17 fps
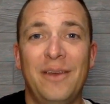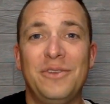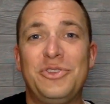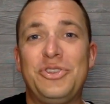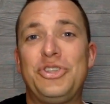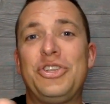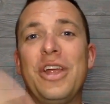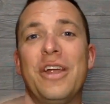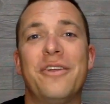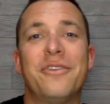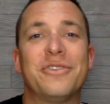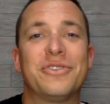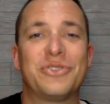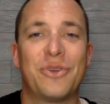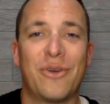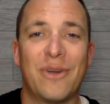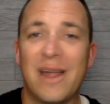share your
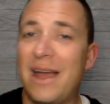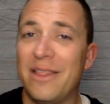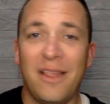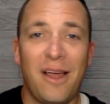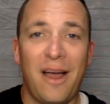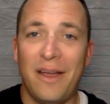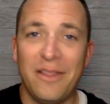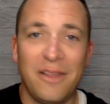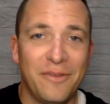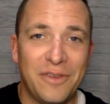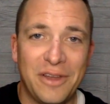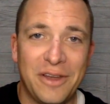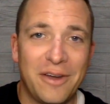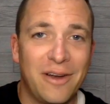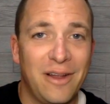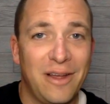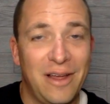story. I'd, I'd love to
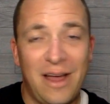hear it.